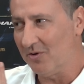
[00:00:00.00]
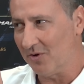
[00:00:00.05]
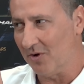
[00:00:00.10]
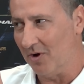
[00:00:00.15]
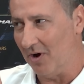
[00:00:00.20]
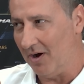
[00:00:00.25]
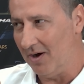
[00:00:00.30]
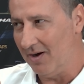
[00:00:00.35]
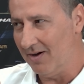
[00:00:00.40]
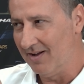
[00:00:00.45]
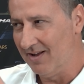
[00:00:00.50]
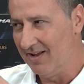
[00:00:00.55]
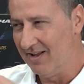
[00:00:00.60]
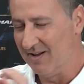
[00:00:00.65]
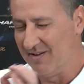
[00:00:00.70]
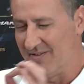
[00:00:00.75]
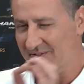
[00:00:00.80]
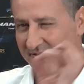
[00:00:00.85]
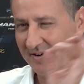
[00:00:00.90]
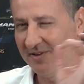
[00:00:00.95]
car,
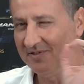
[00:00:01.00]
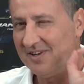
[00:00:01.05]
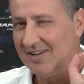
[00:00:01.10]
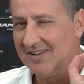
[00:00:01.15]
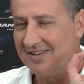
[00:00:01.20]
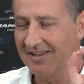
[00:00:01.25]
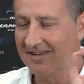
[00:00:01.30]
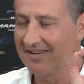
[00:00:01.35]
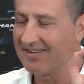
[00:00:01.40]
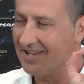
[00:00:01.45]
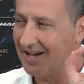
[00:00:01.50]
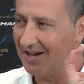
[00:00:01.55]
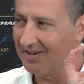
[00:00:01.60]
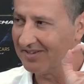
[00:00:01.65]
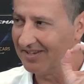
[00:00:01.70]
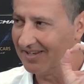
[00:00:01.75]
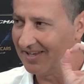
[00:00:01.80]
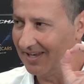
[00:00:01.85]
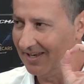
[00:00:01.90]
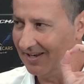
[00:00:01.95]
56,000
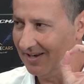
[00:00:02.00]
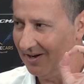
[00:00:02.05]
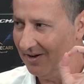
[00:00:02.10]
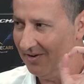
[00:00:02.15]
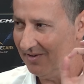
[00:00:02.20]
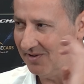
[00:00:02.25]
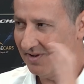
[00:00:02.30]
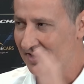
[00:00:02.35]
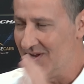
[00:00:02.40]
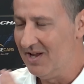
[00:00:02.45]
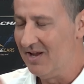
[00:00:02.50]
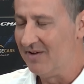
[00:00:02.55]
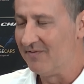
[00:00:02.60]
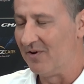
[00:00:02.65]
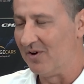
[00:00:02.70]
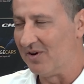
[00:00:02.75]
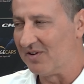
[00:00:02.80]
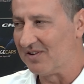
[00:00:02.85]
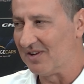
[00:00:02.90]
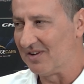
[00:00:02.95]
kilos
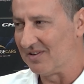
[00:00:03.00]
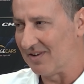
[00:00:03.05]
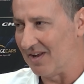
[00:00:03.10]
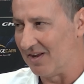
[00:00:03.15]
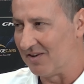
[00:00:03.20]
versus a